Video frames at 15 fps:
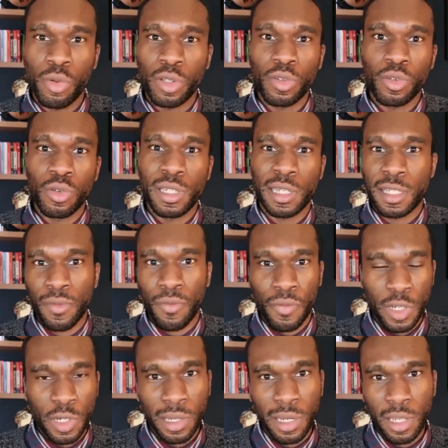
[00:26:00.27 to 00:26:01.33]
to do this as
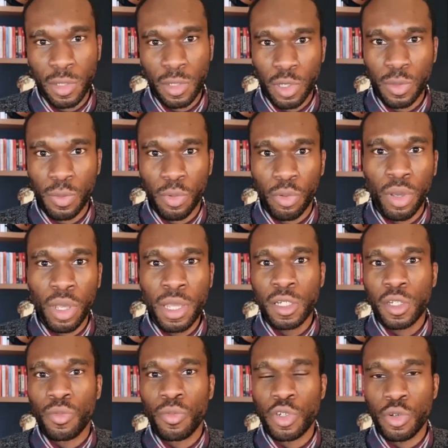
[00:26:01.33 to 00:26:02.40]
efficiently as possible
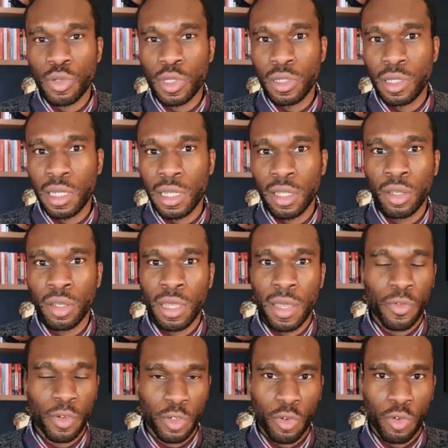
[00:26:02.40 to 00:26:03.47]
to reduce the
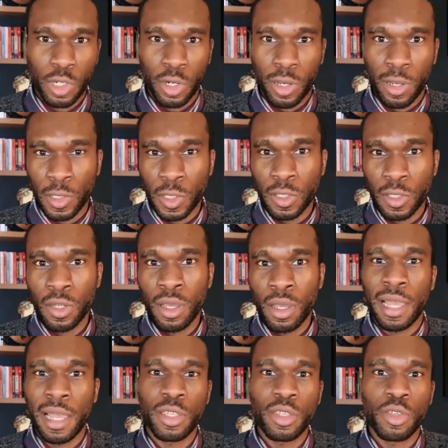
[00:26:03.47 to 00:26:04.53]
infrastructure costs
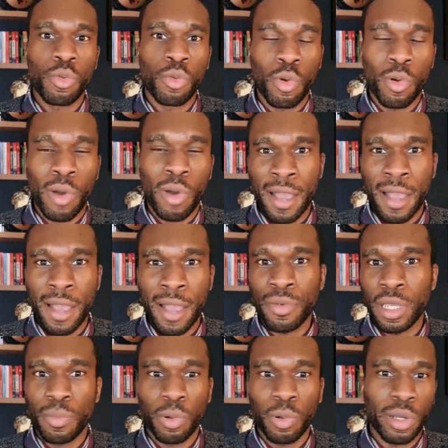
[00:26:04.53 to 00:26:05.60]
that you will have in
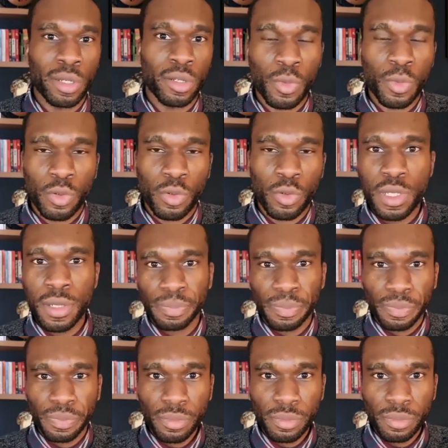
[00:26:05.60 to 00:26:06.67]
deploying those models.
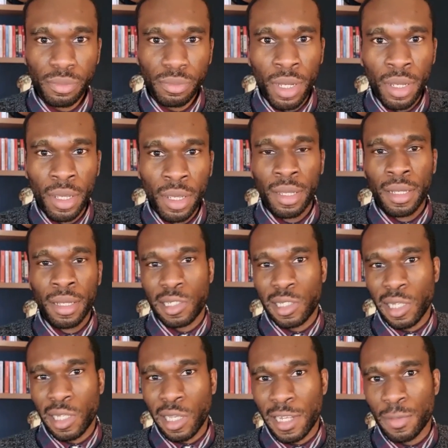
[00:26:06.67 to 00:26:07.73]
The
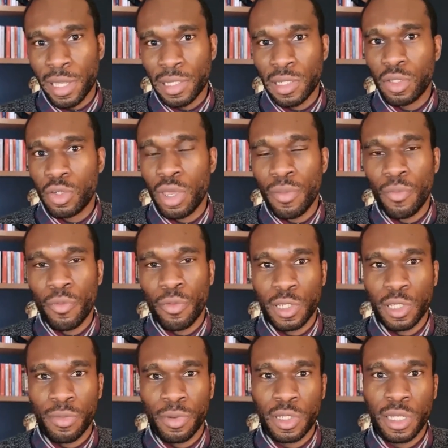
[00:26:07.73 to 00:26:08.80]
second aspect to inference
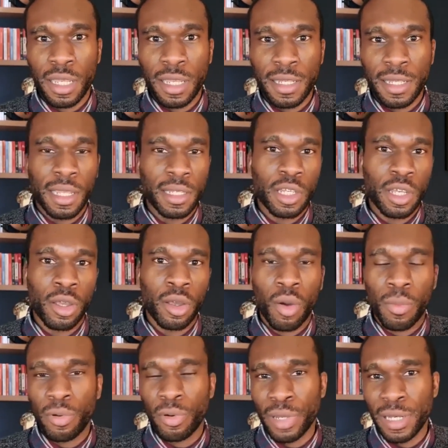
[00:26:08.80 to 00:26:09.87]
servers is
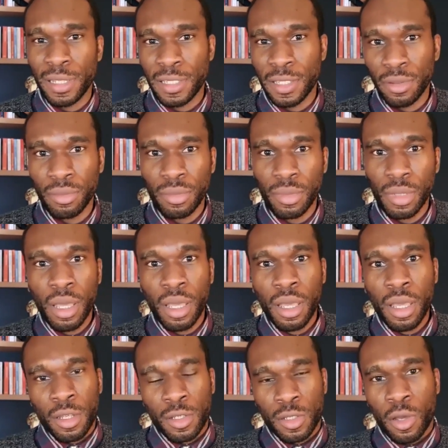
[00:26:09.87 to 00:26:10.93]
interoperability.
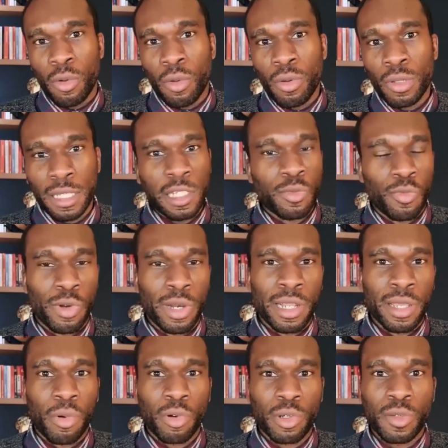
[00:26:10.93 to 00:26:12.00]
So this is really
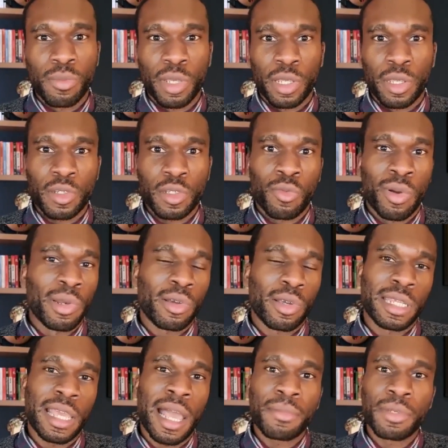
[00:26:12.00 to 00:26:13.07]
important because when we look
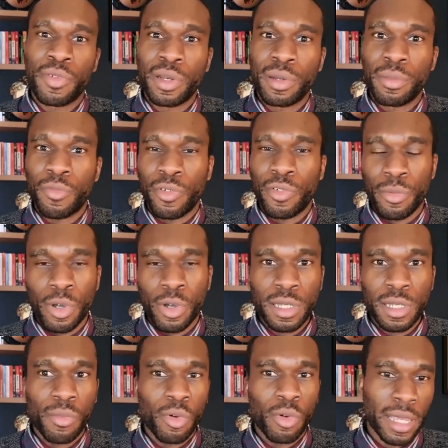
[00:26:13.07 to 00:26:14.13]
at the app development
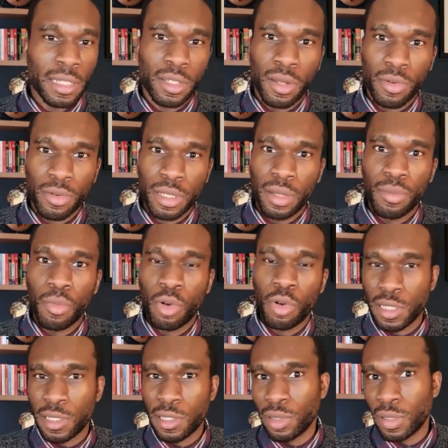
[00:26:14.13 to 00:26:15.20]
frameworks, and we'll get into those in more
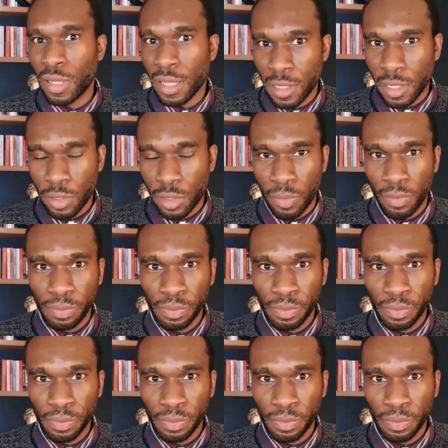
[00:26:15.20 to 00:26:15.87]
detail in the next section,